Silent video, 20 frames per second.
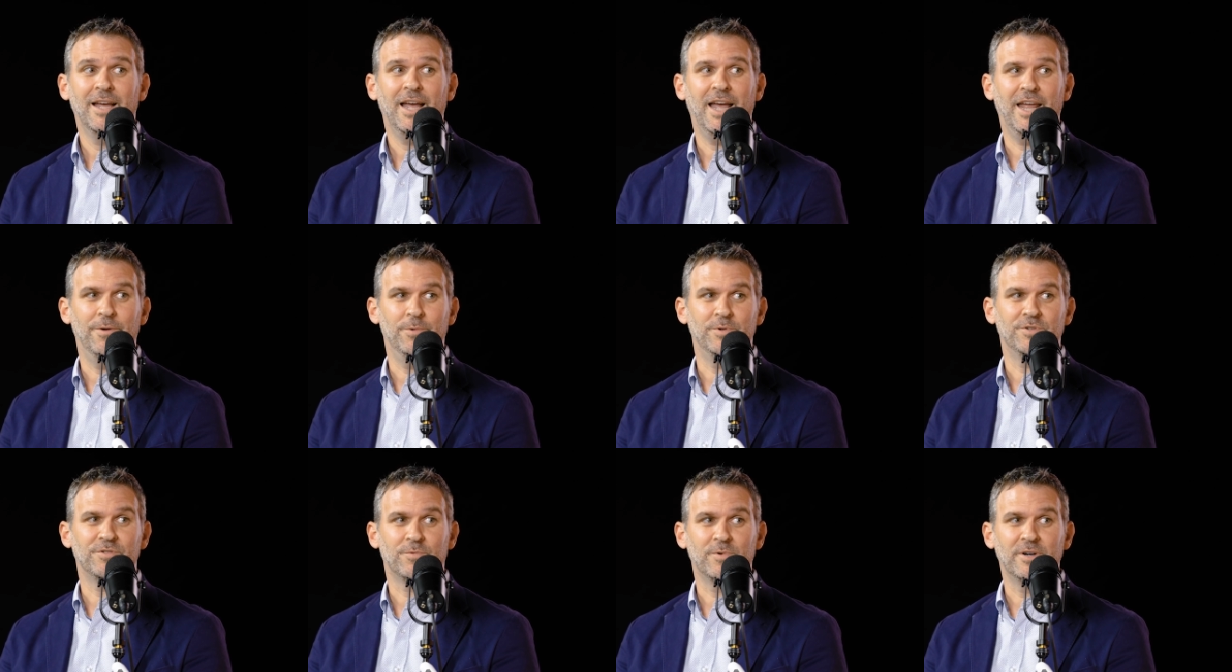And it
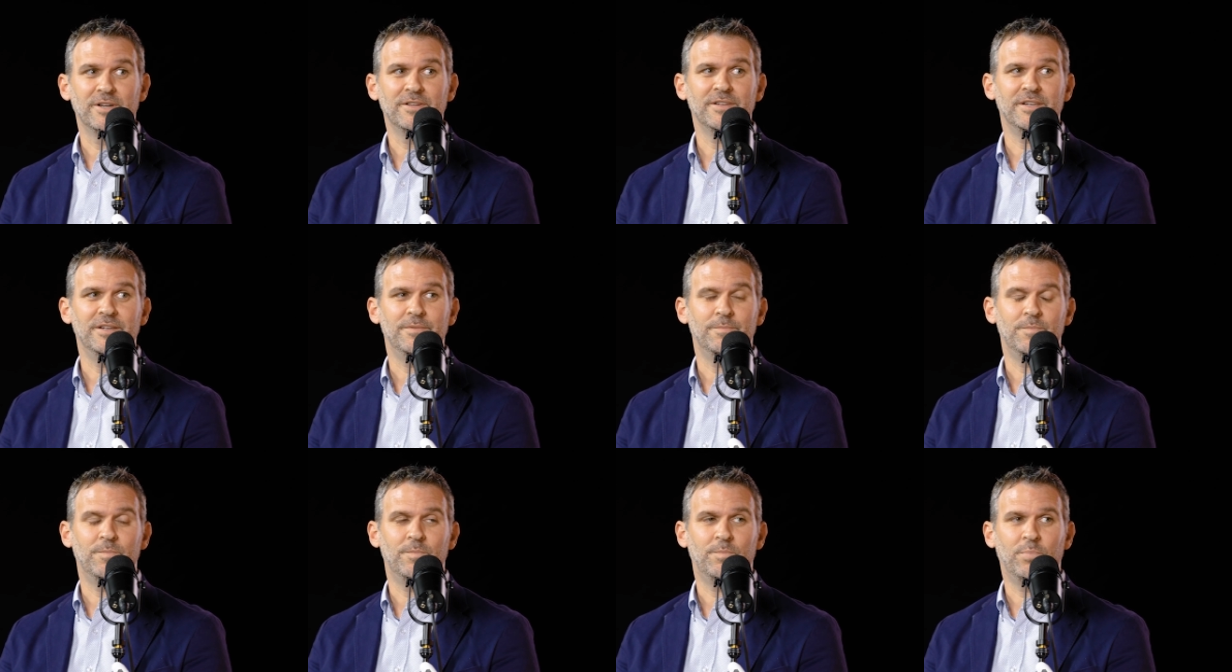was
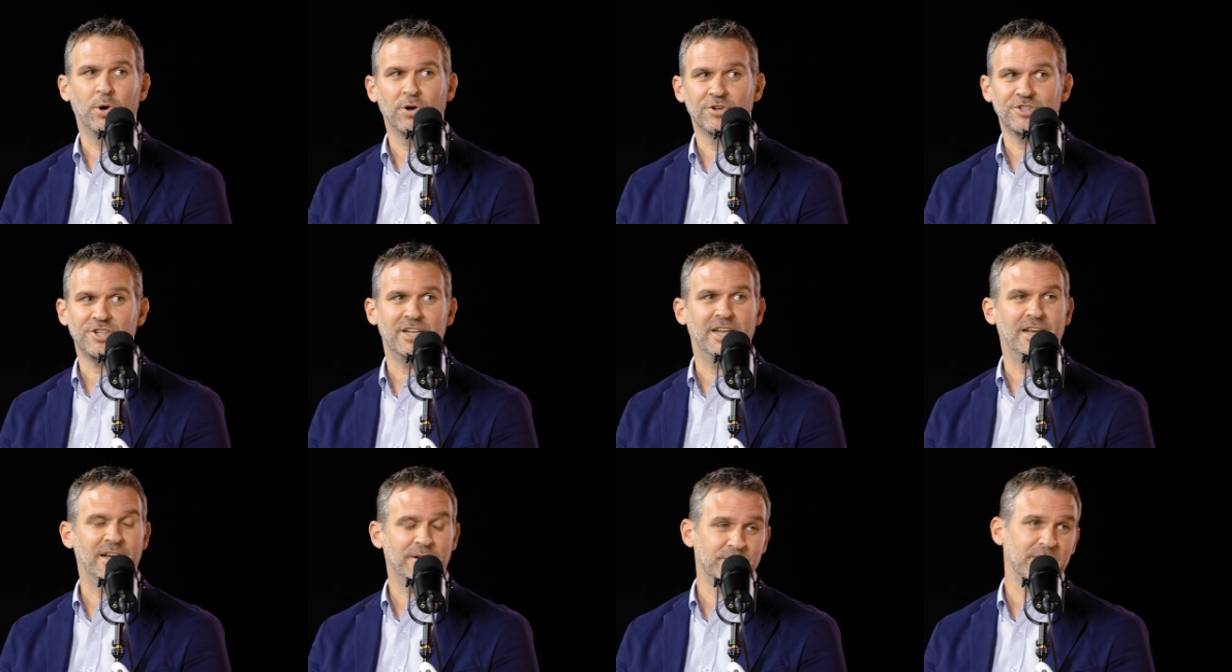really pushing,
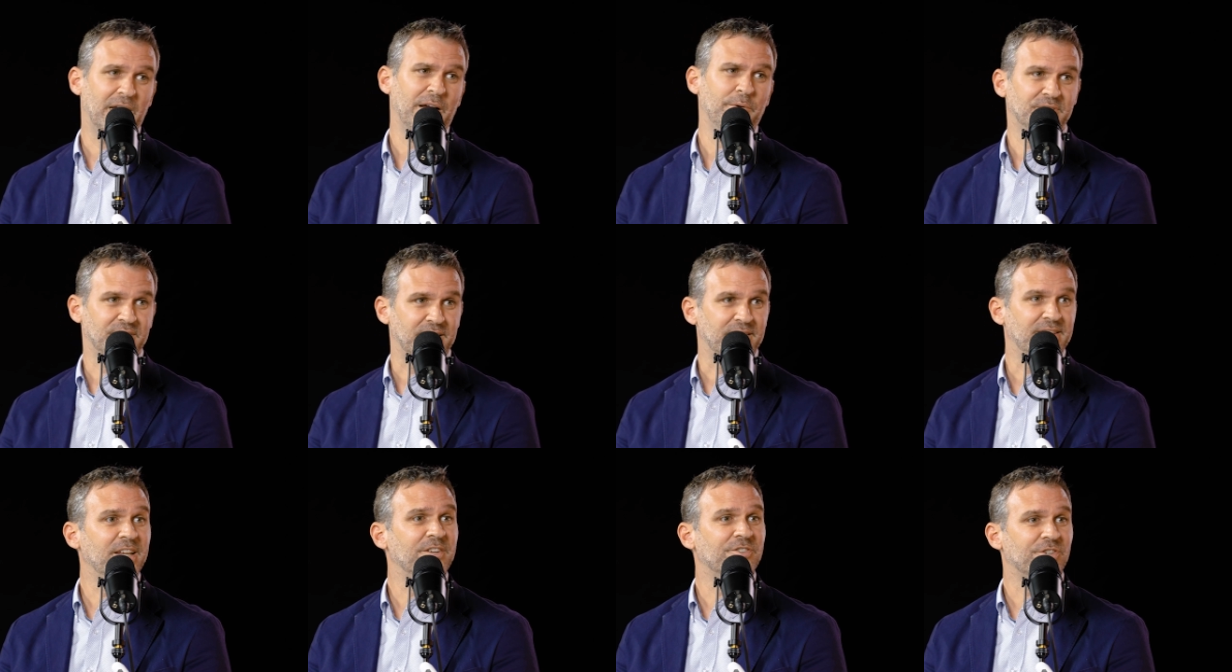and I was
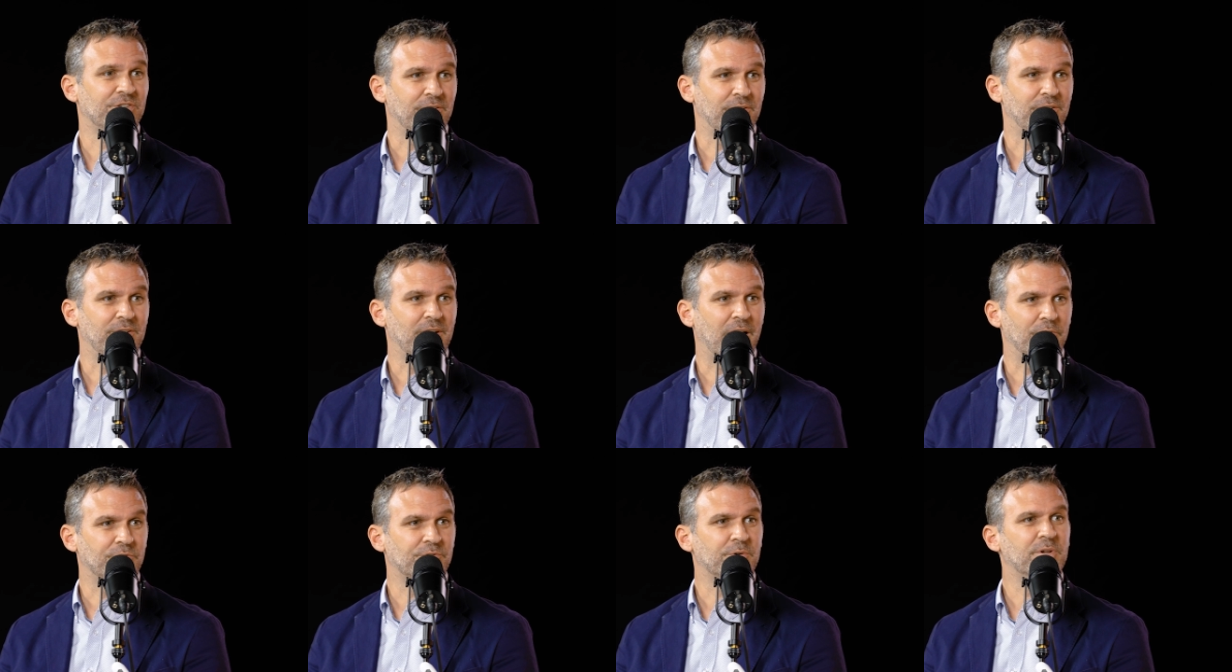intentional.
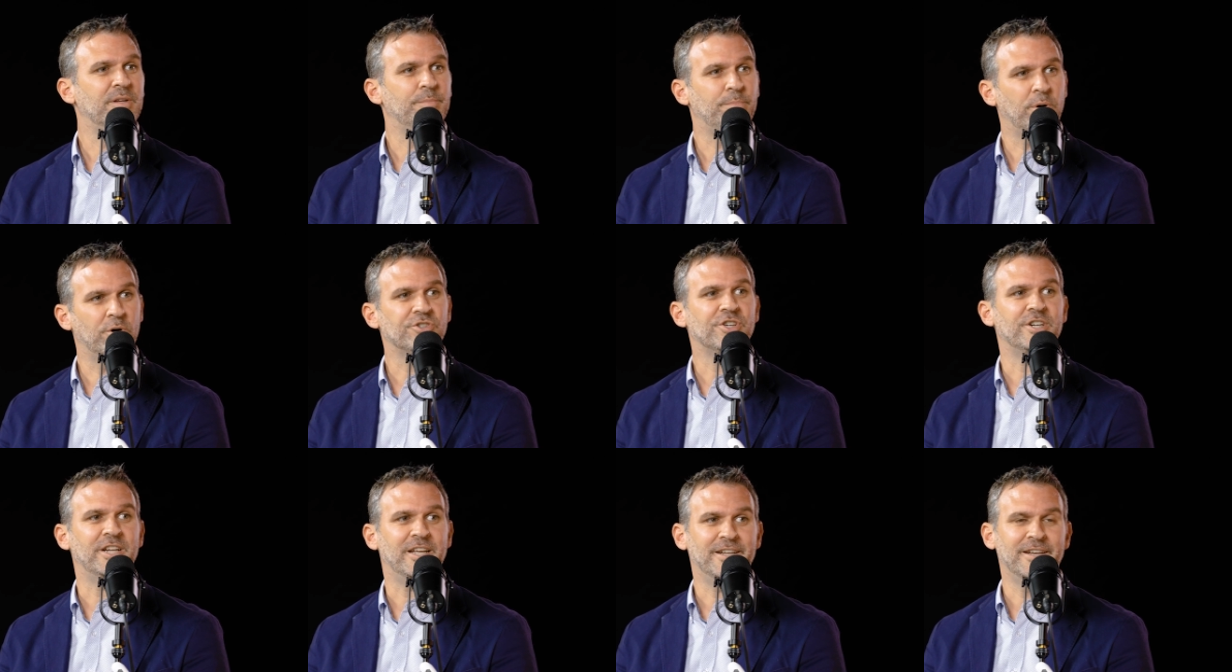I was really
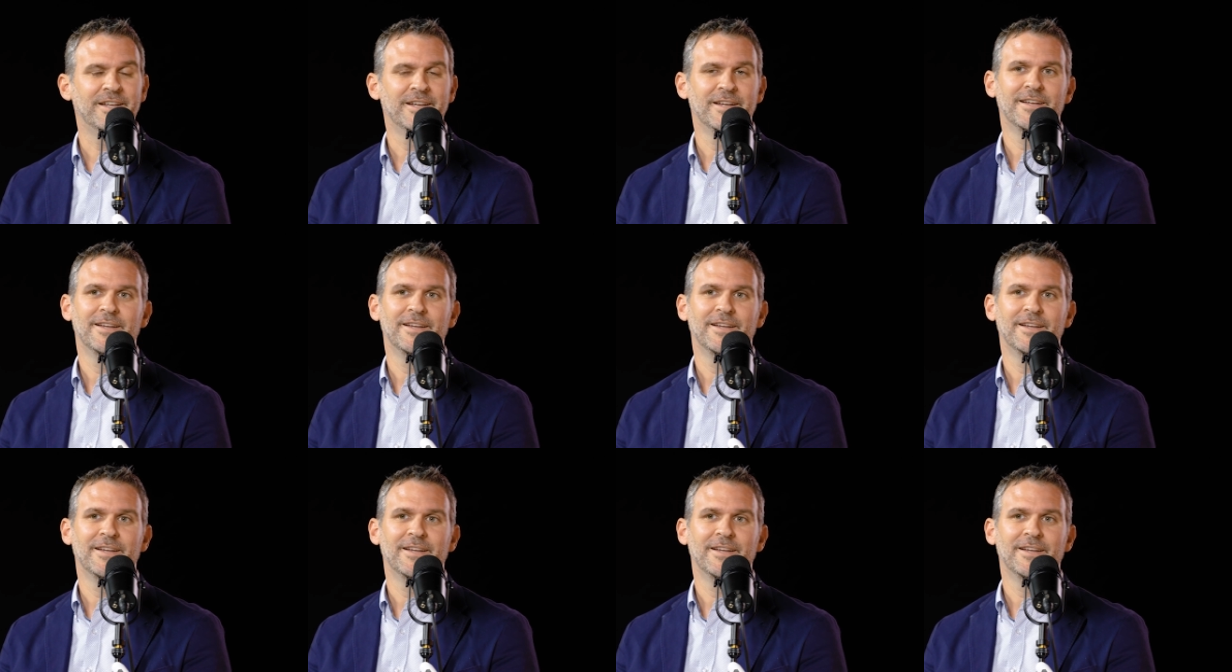pushing it.